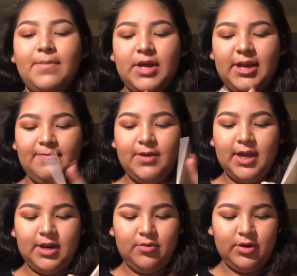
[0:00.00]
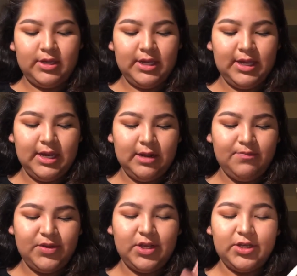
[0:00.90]
But if you kind of want to kick it
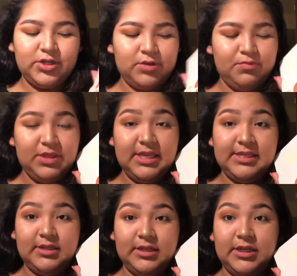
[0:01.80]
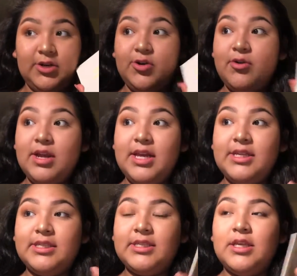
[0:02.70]
up a notch, you can put these on the
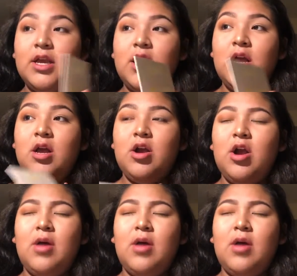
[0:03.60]
crease or